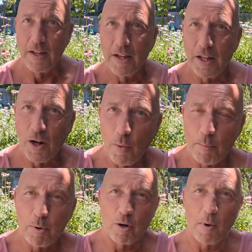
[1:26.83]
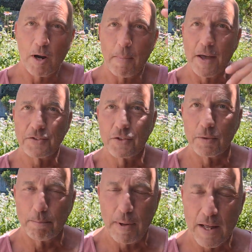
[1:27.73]
We put them on a
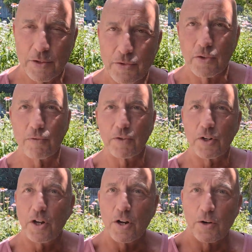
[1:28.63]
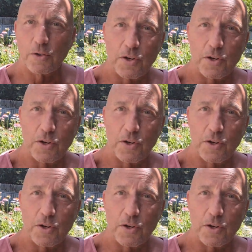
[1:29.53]
pedestal for years.